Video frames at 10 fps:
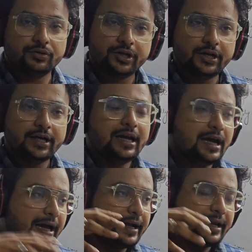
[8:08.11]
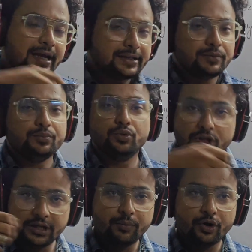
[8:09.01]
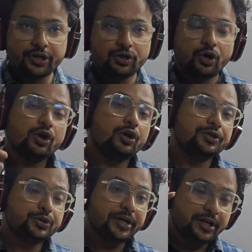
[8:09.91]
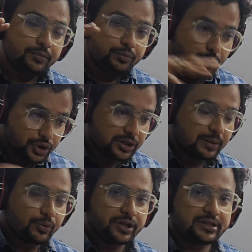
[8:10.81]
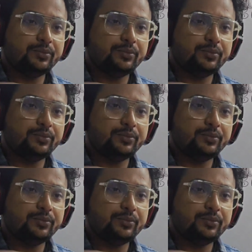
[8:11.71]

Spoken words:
Okay, I can either pull the body or also I can push the body.